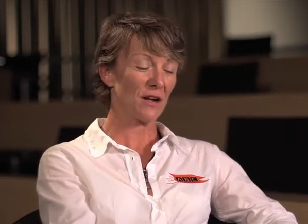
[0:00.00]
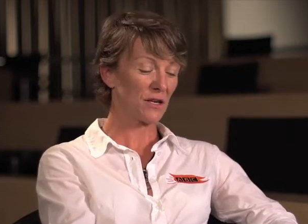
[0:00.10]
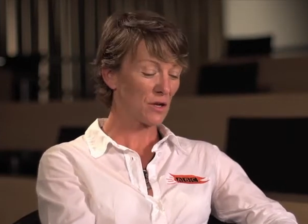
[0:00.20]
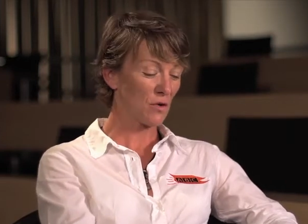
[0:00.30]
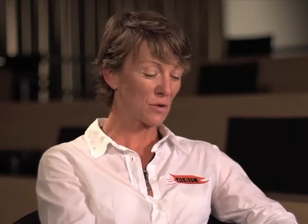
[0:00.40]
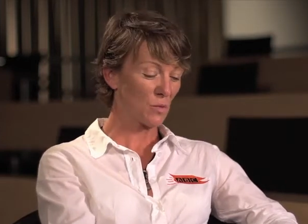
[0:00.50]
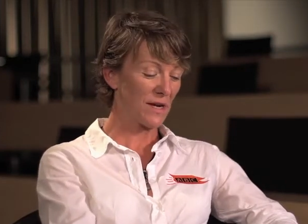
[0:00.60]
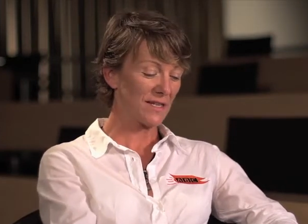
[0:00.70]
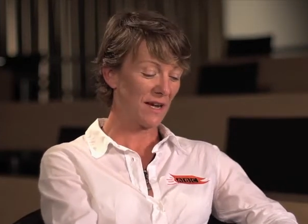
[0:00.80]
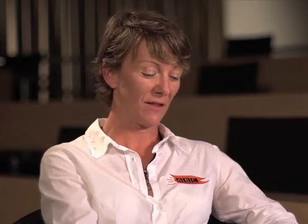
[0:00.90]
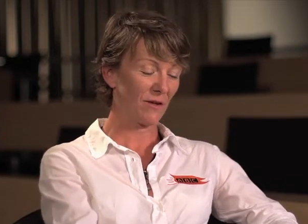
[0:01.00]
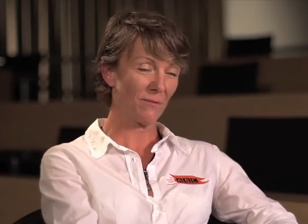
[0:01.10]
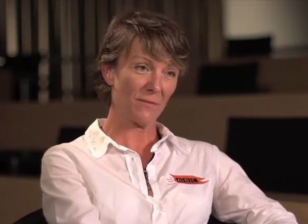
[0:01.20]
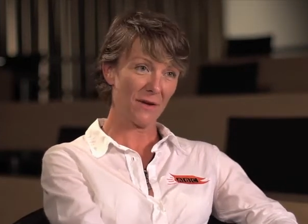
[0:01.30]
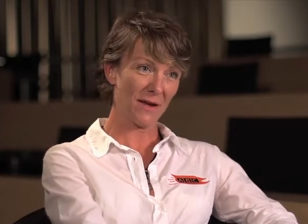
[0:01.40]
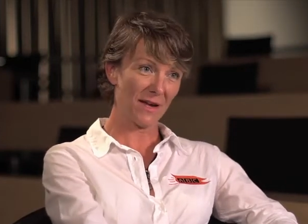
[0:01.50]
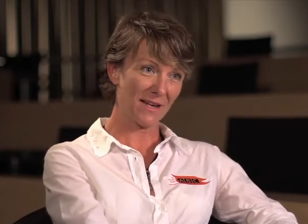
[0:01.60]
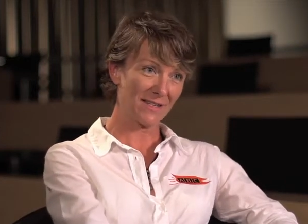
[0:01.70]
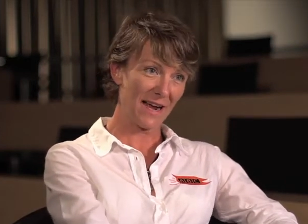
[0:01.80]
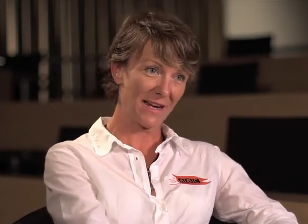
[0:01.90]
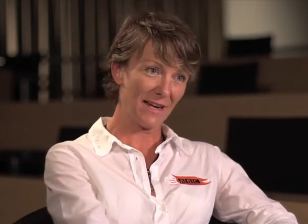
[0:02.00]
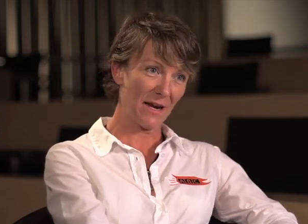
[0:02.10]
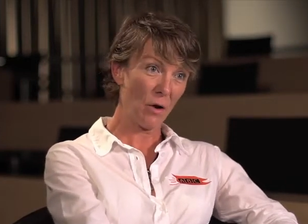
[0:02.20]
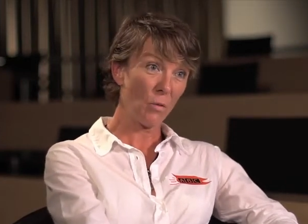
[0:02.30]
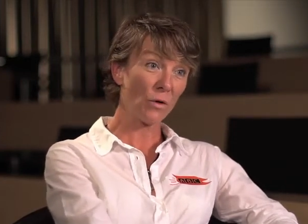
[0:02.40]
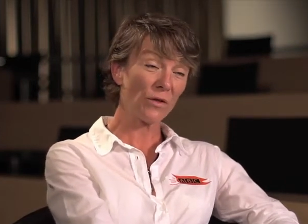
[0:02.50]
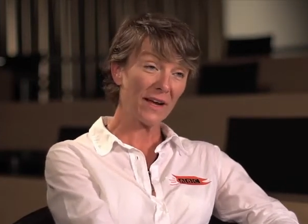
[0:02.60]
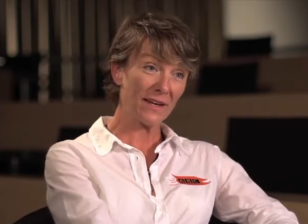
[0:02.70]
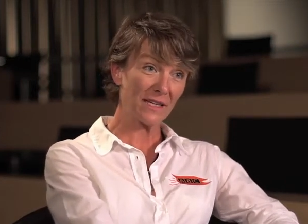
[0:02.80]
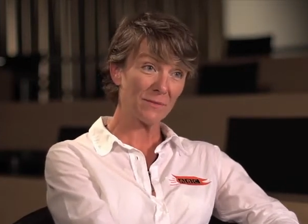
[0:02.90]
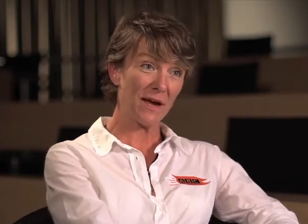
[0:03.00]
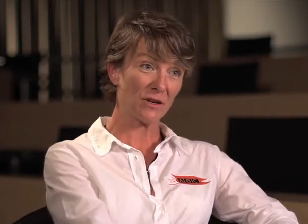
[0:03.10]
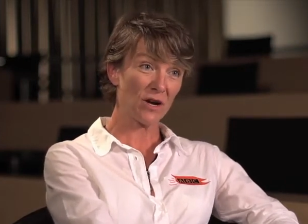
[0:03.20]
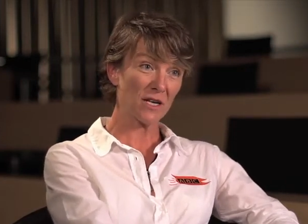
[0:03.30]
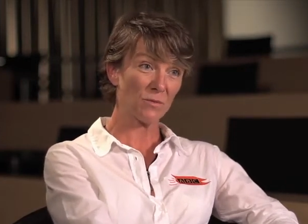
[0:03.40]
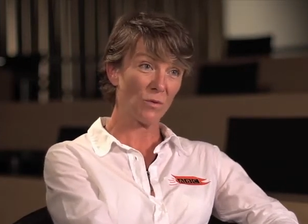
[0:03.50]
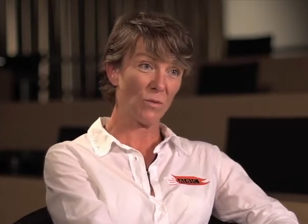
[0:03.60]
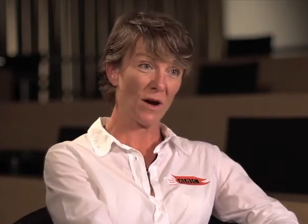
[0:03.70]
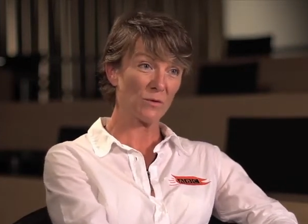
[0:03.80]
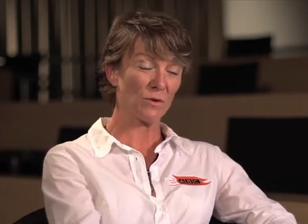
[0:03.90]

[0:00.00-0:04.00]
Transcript: And as long as we tell them exactly what they can expect transport-wise,